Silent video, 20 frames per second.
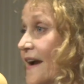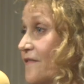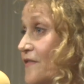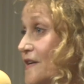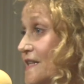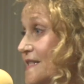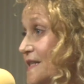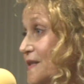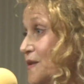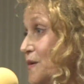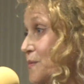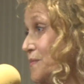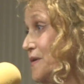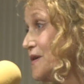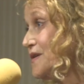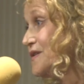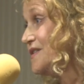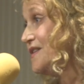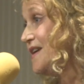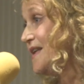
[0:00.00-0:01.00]
every single
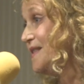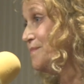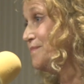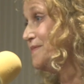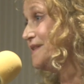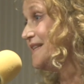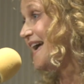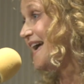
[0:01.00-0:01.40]
person on the